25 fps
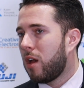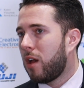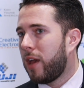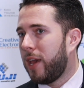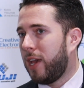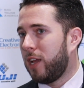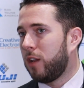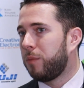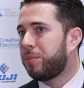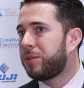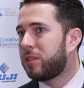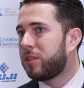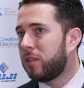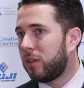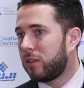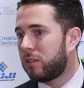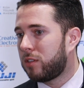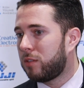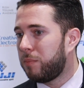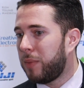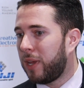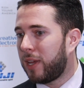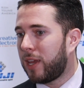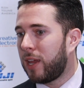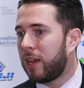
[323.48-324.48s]
helps us
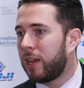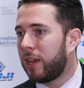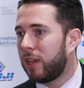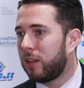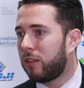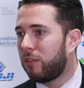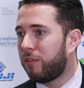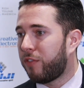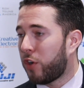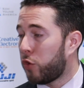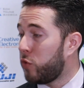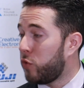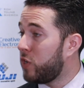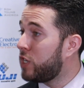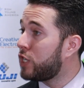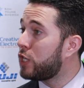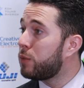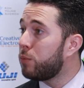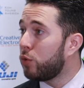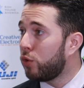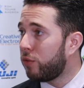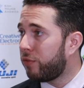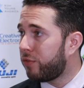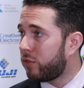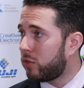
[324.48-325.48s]
making it very
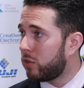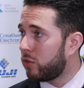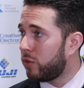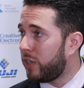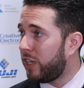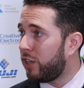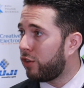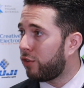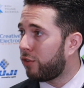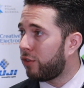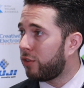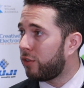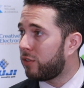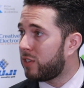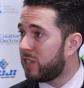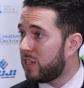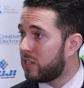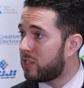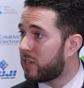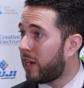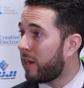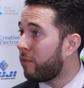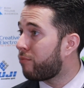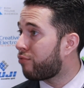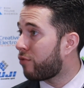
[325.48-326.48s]
smooth to either
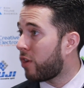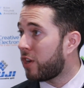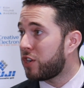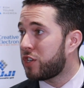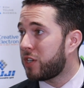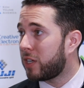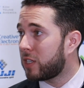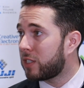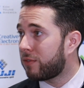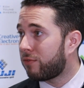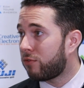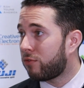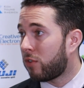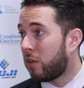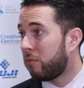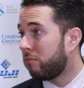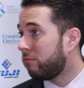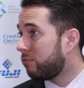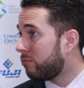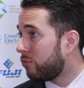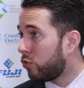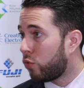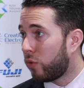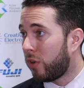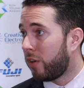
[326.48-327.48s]
design projects
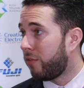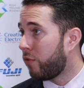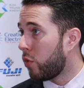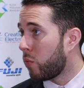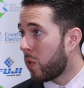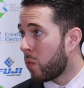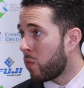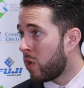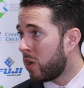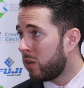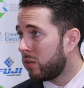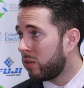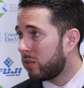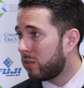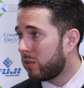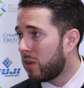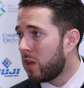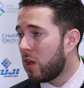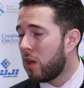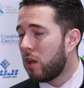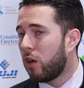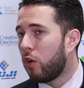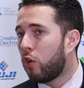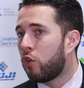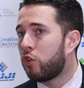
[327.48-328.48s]
from wherever we want
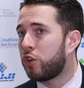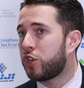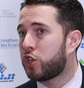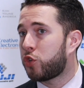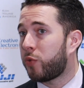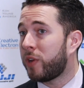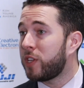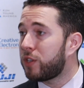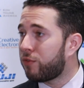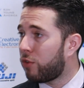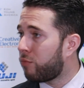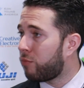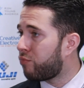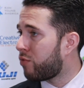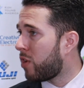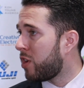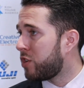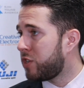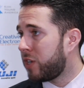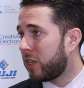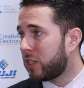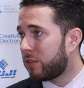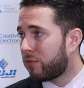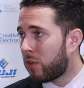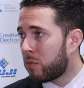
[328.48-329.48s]
or transfer
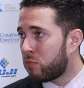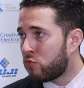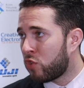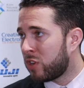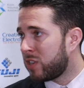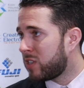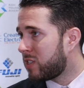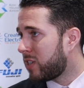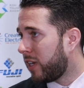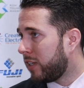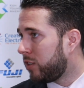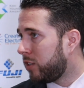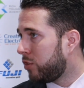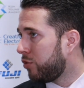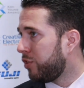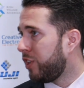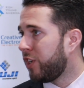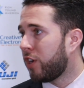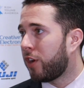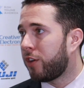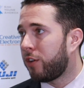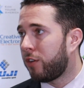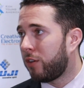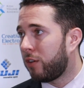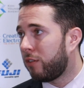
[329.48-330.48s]
projects from one site to the
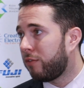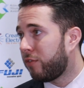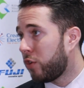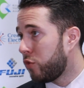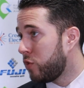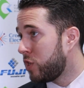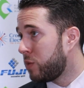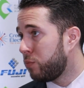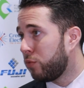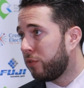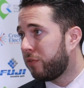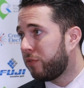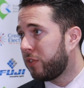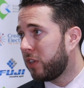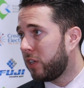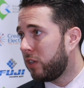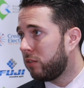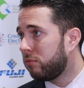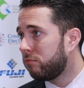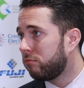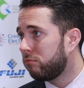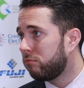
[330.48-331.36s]
other very smoothly.